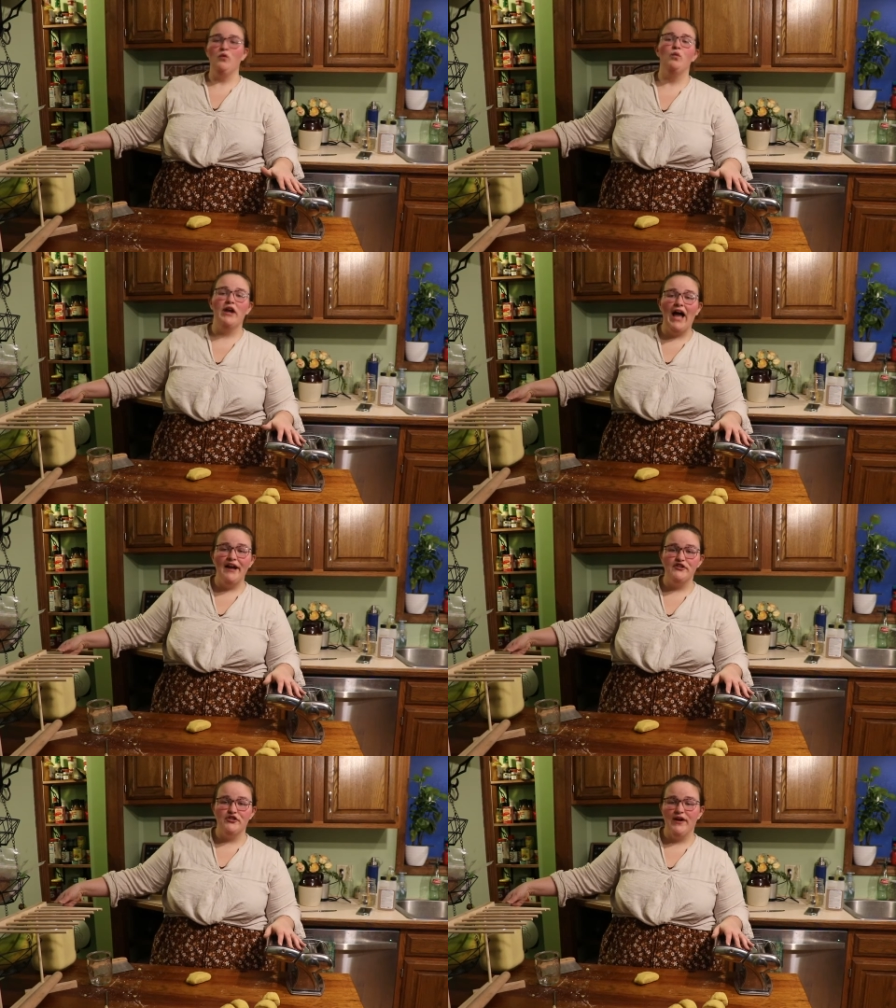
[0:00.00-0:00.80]
what
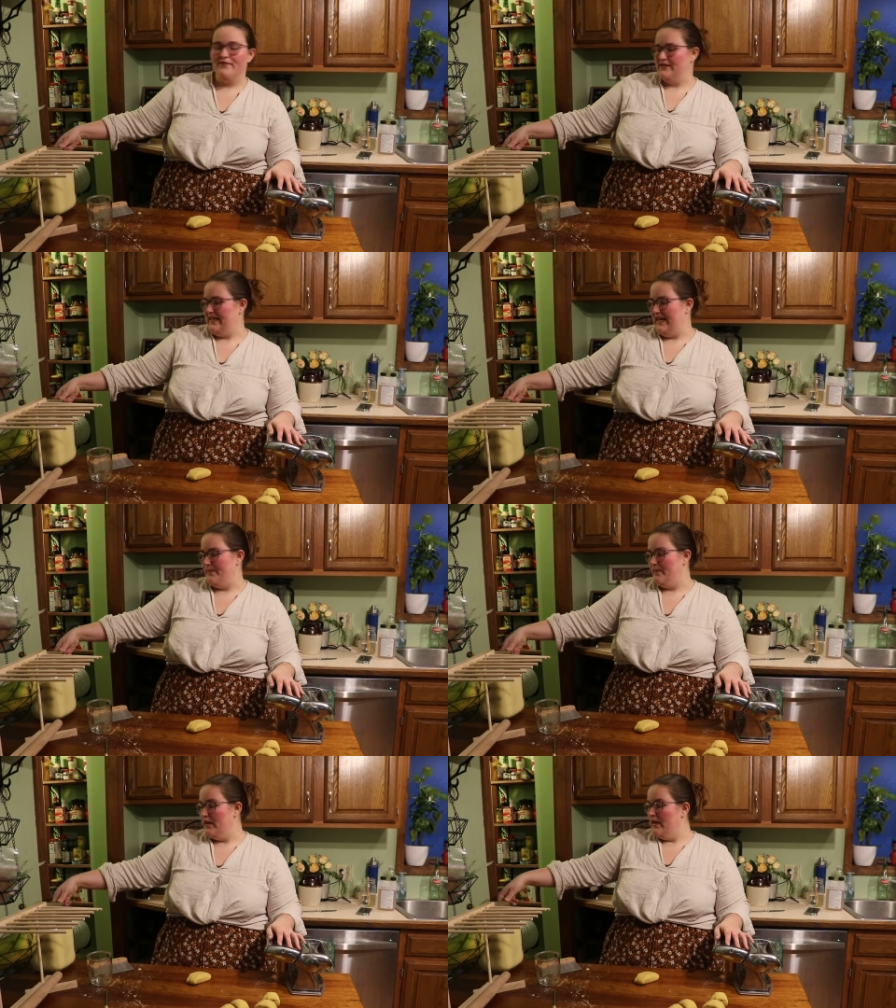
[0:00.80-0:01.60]
I do every
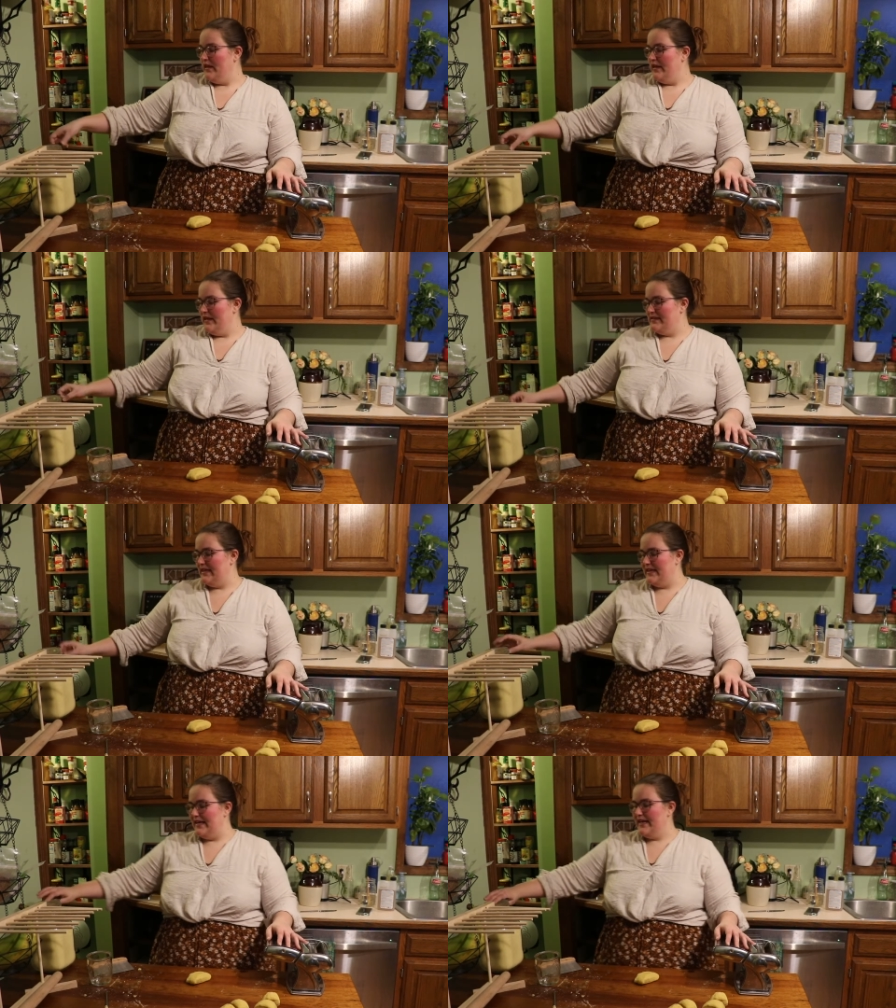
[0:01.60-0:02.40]
time is
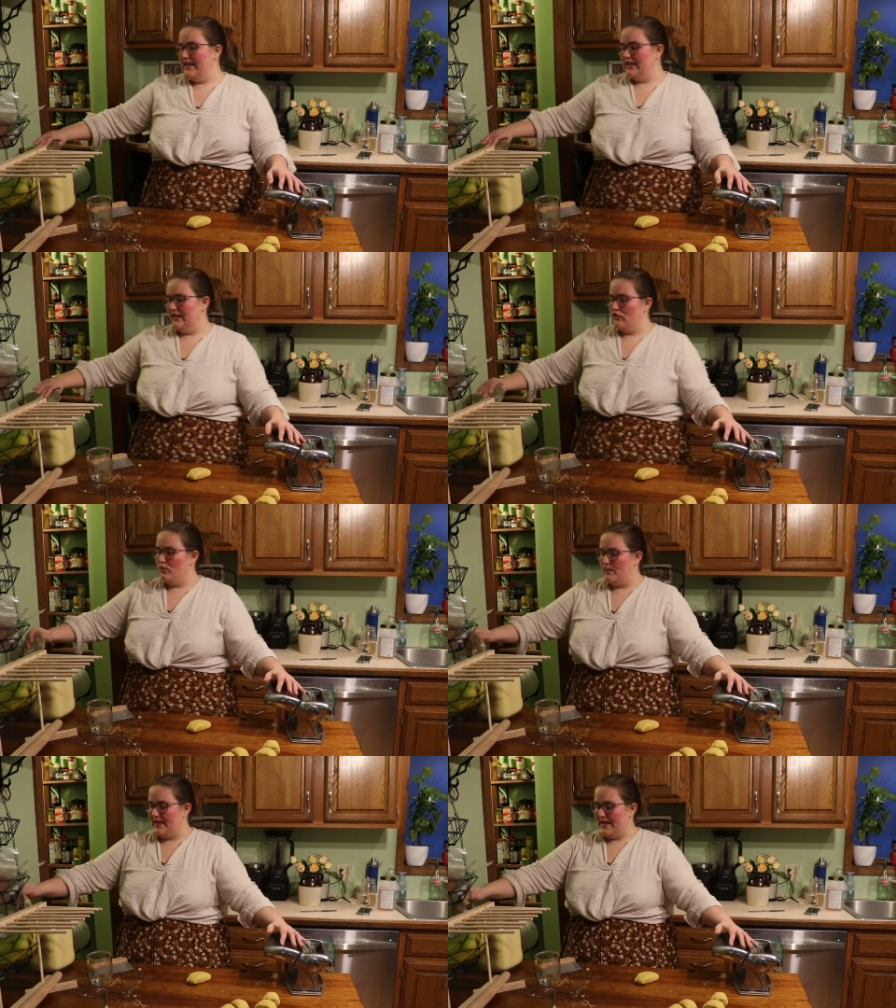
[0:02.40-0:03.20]
I get a
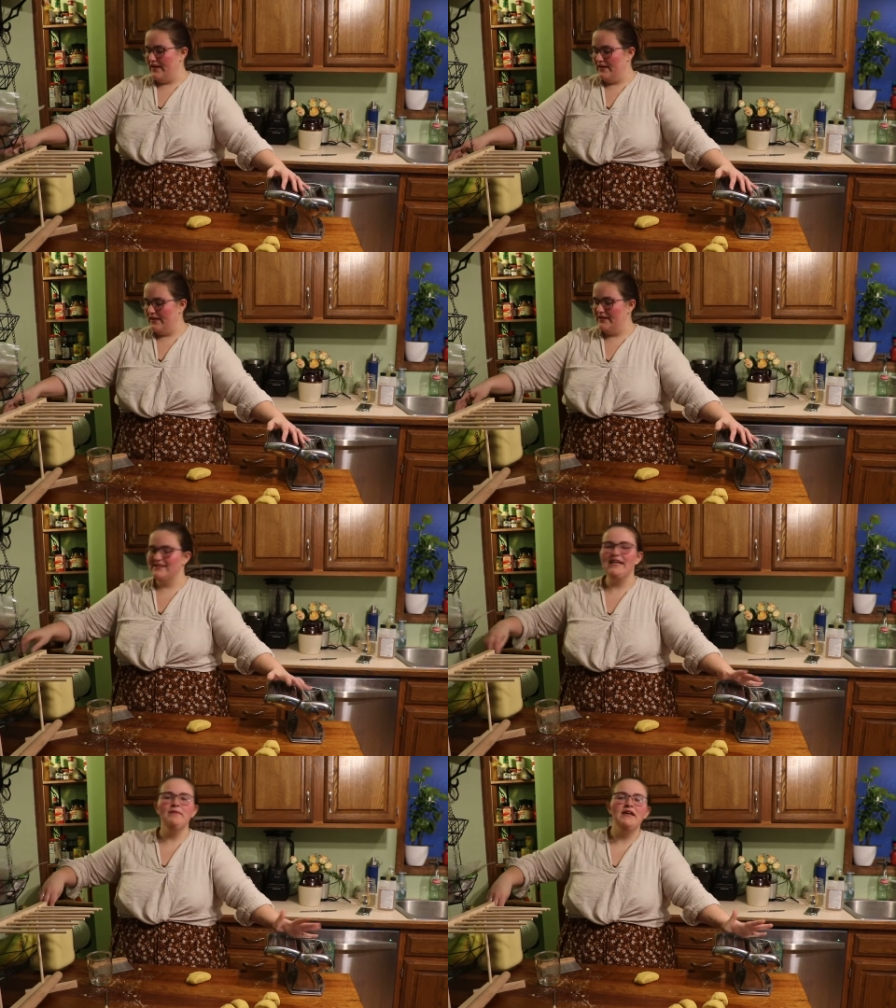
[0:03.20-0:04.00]
little bit,
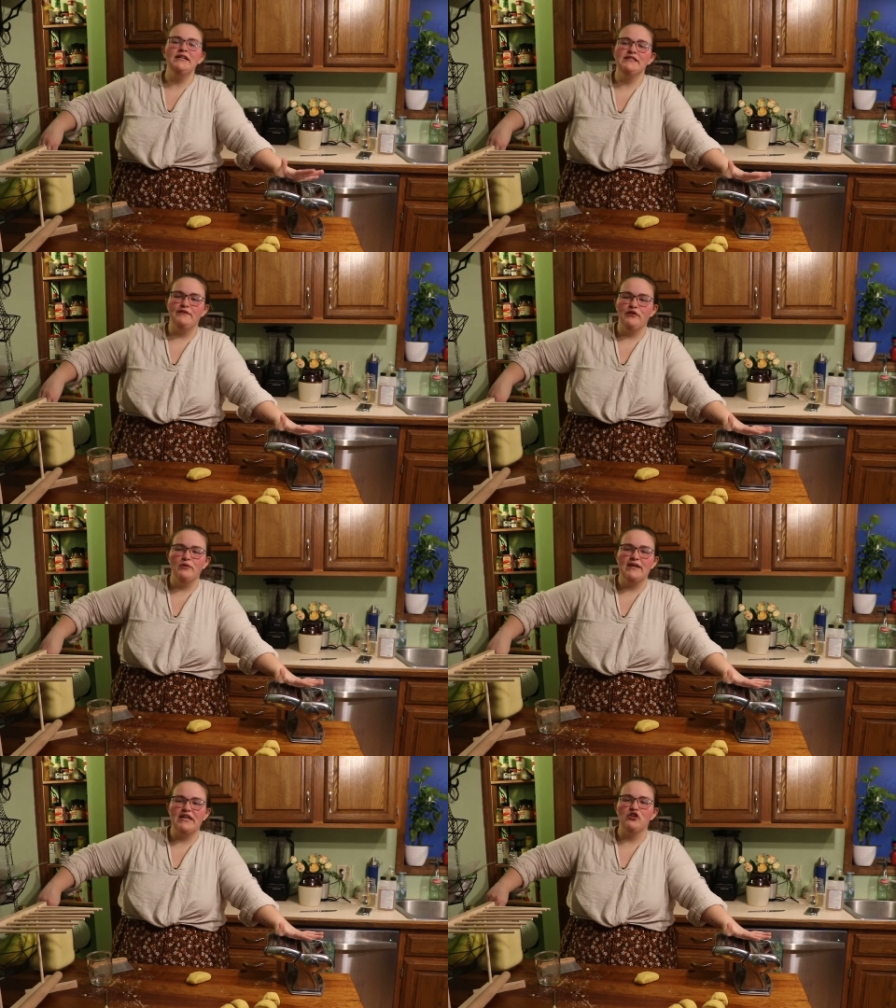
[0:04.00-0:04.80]
same thing as if you were
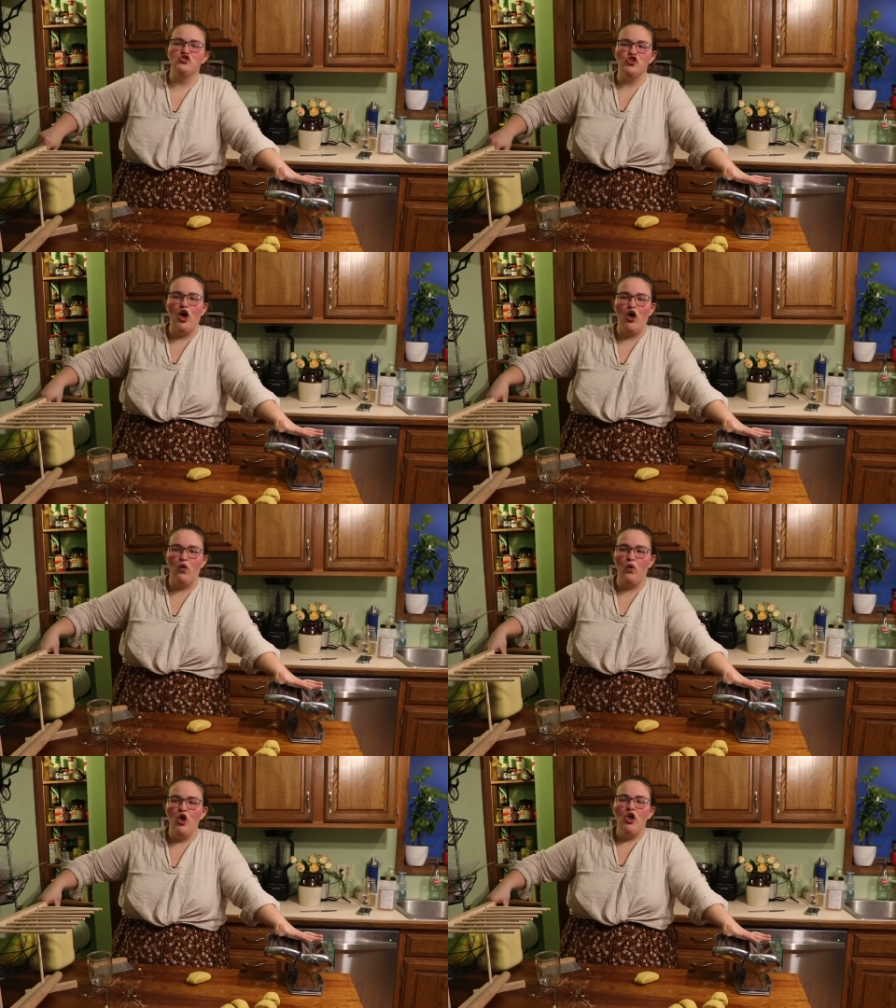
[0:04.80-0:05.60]
making
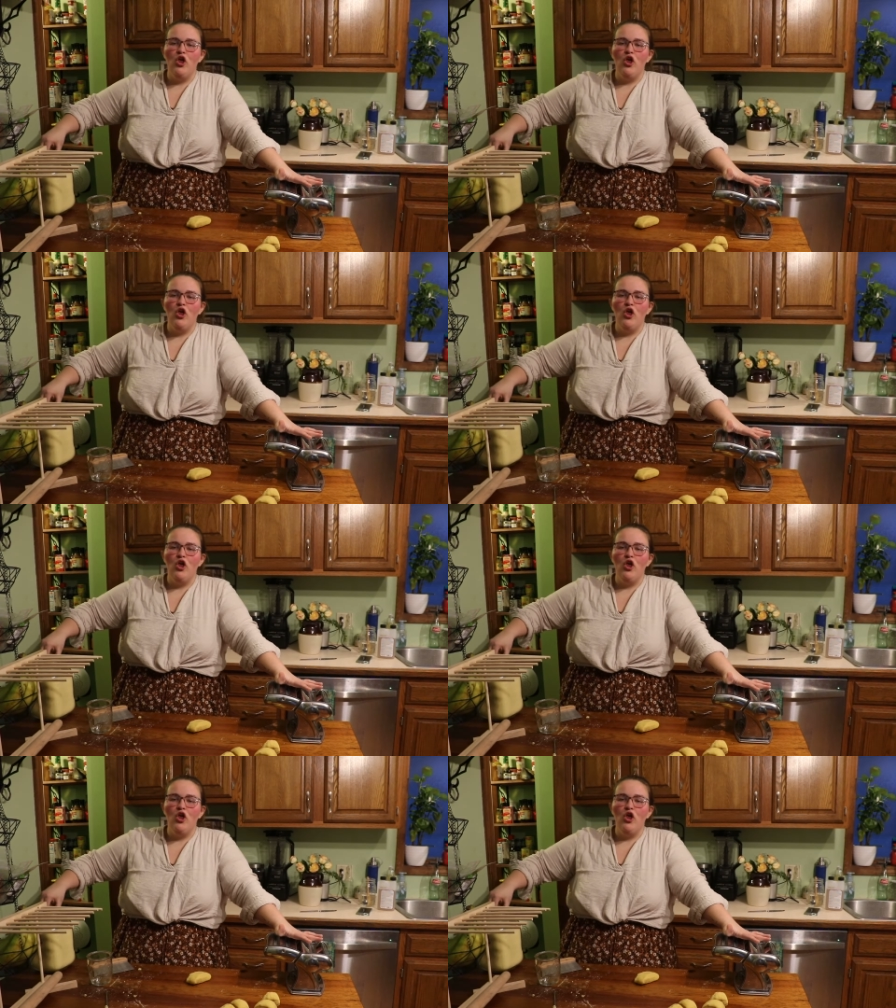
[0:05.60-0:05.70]
dough,